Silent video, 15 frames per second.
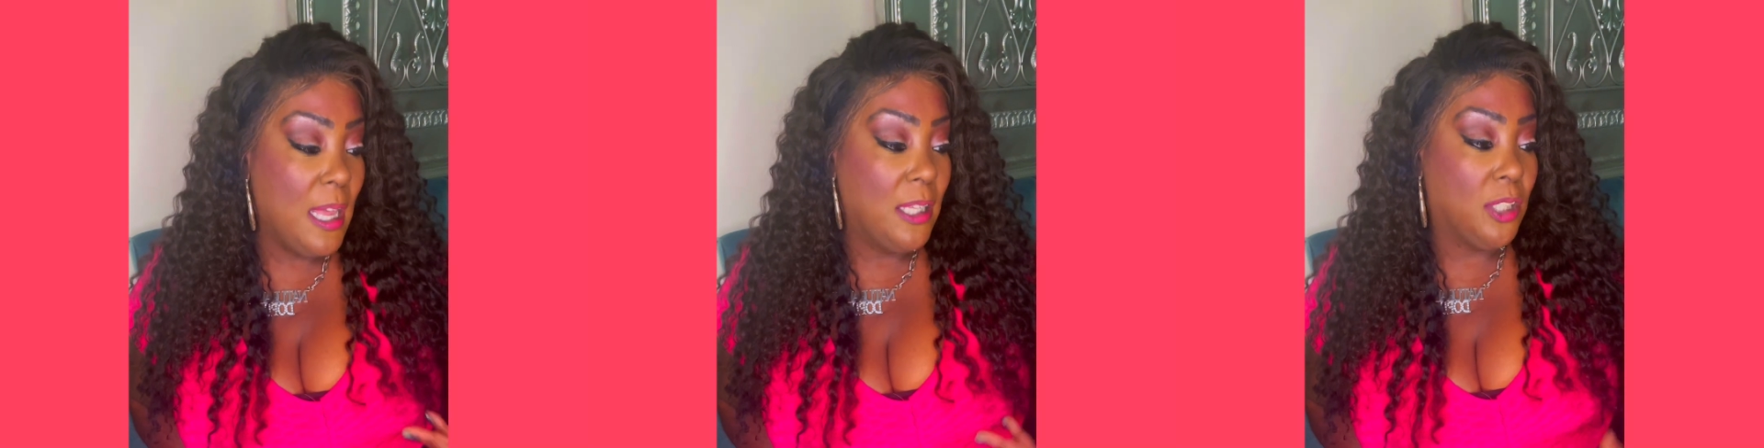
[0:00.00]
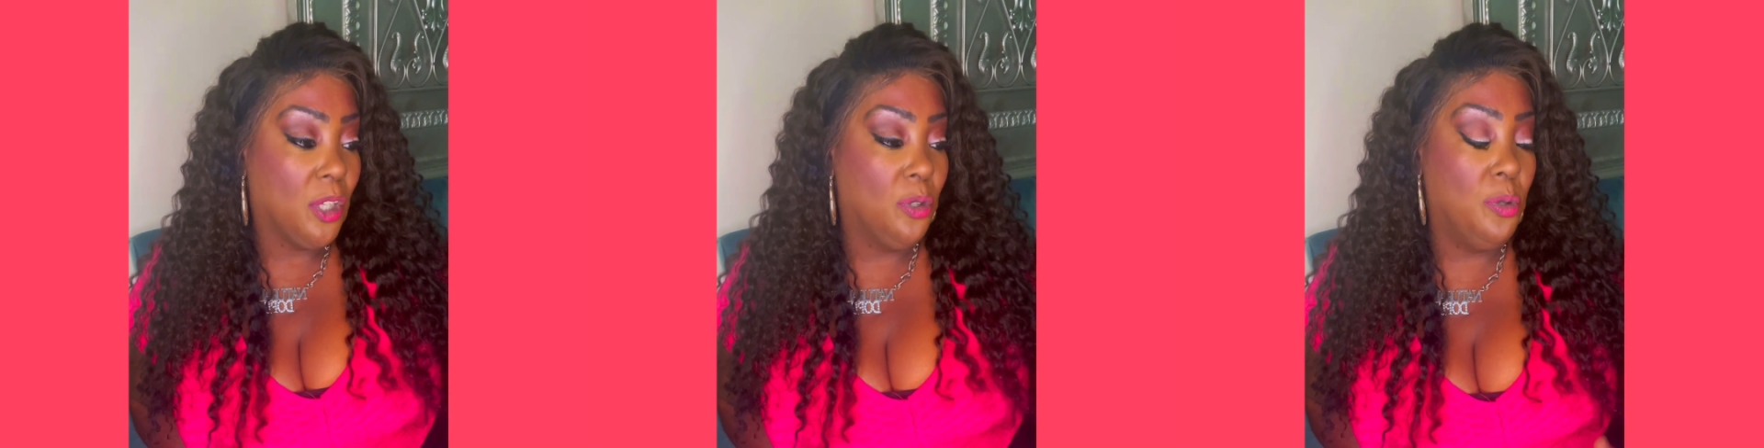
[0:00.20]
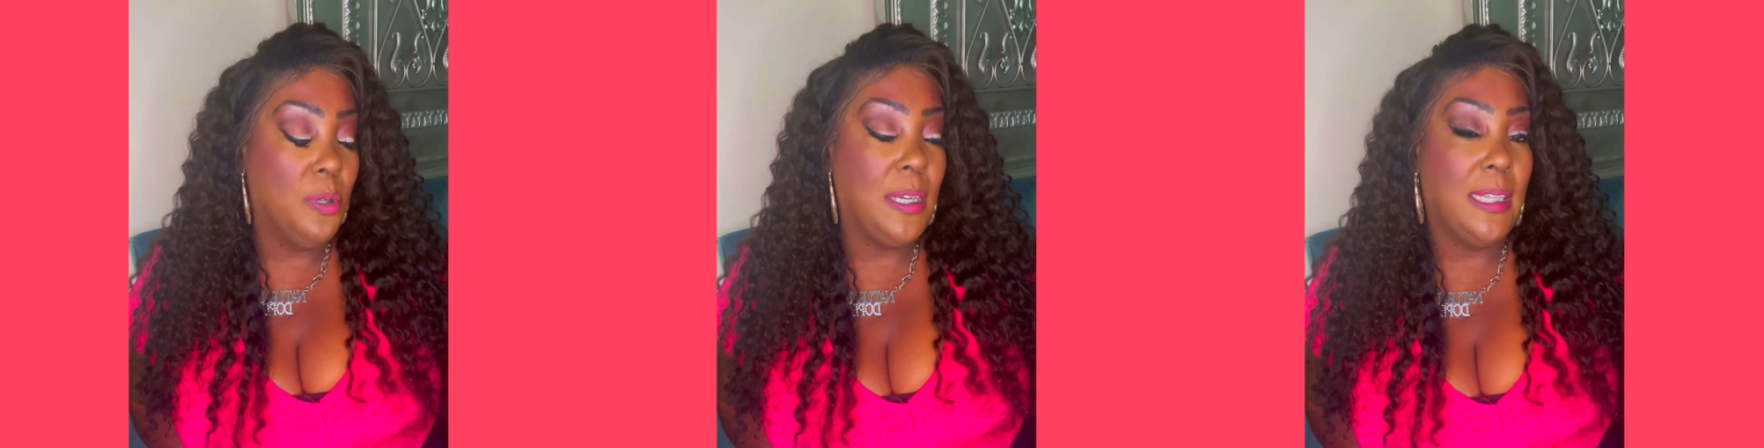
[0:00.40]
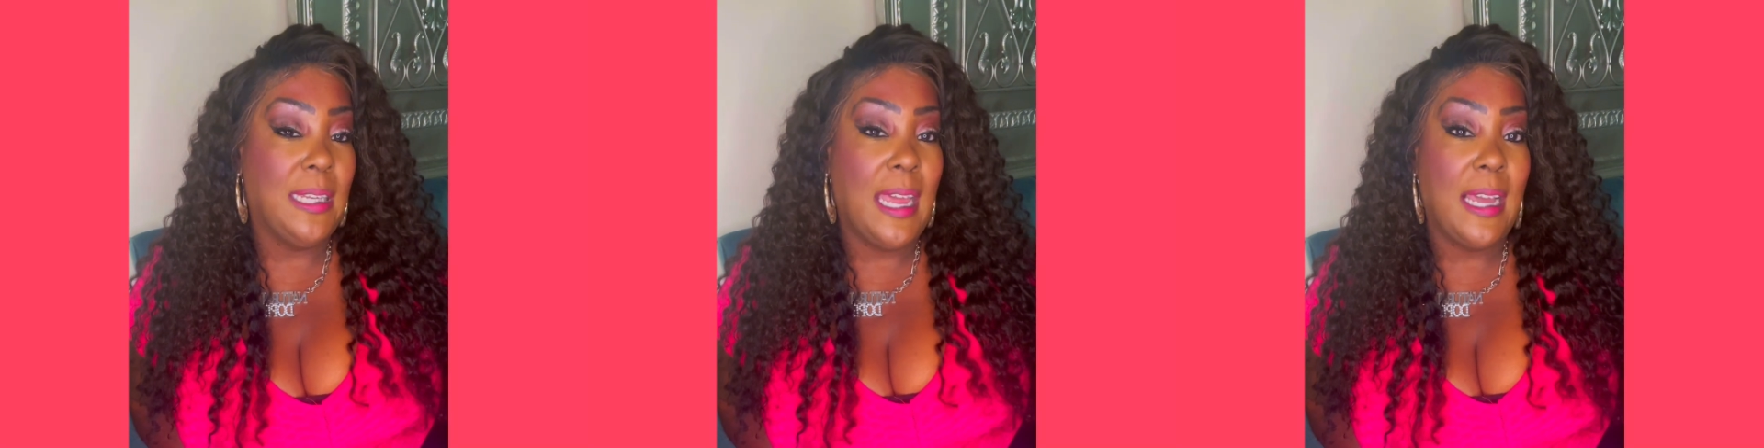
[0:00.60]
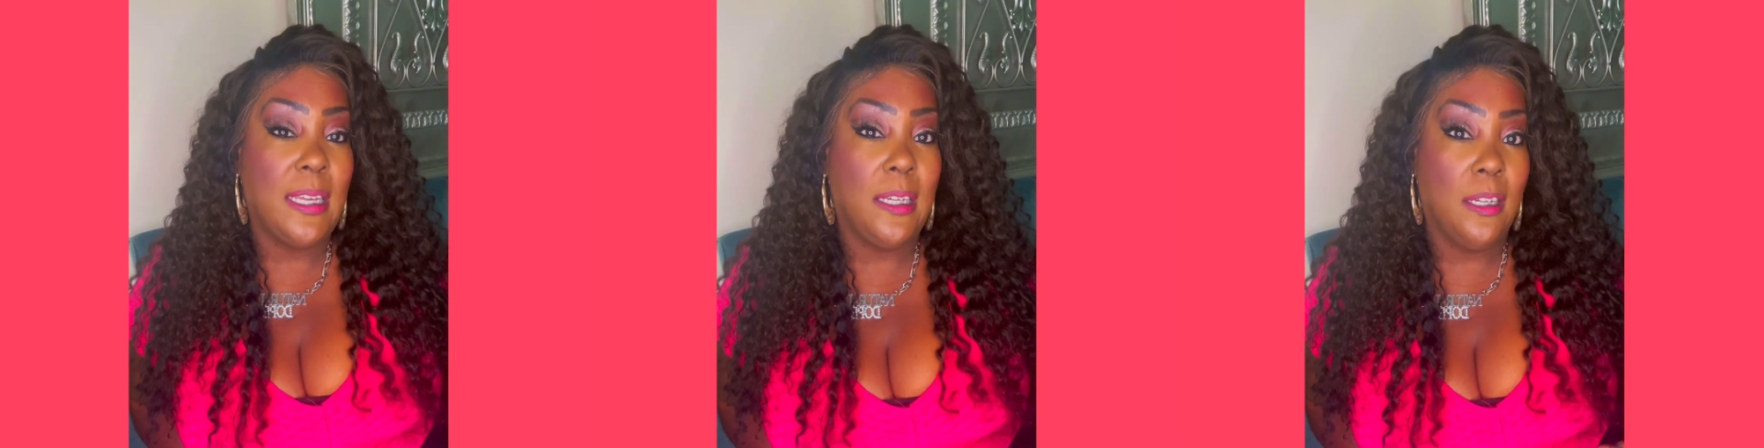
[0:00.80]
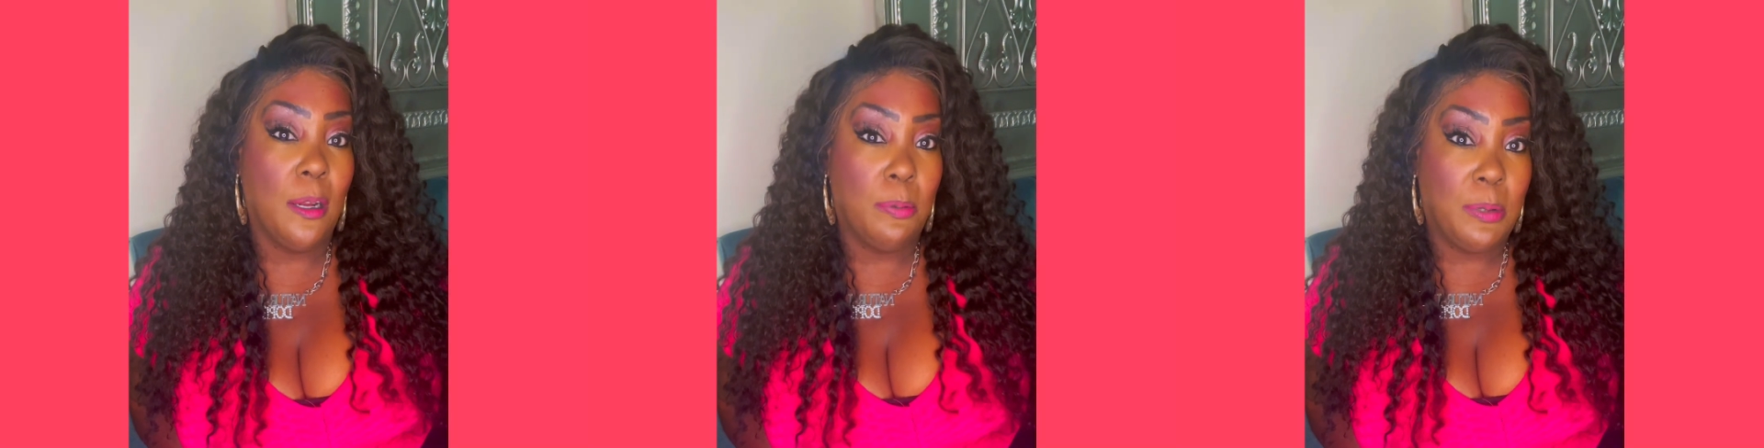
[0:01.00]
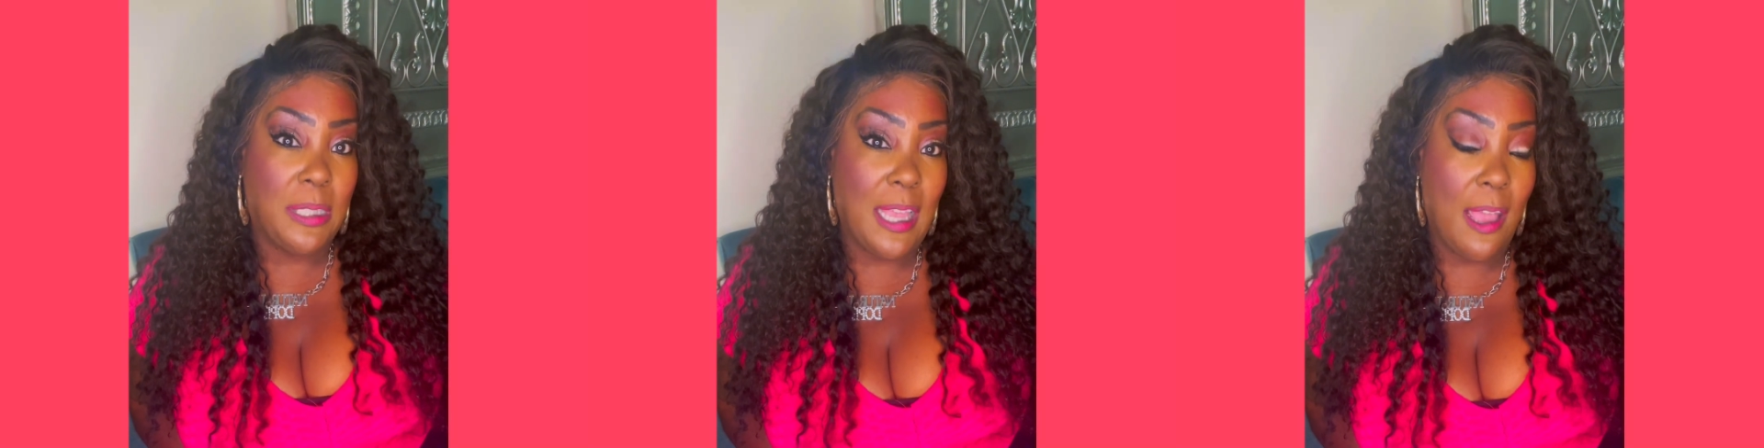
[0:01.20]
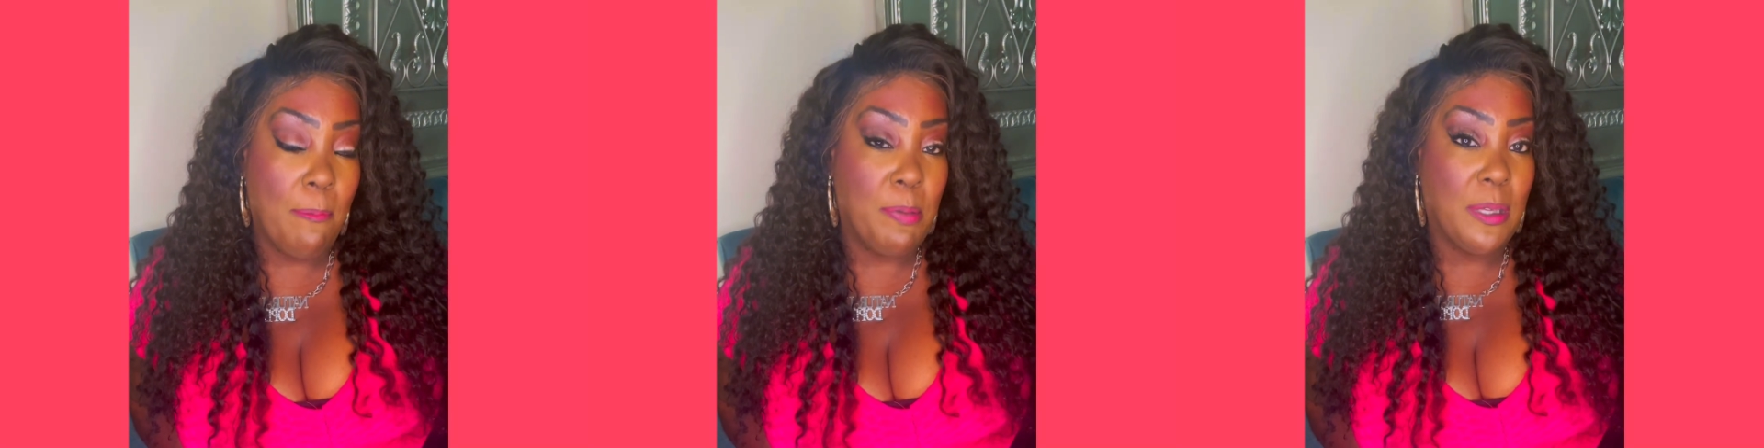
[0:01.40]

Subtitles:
so you cannot get upset,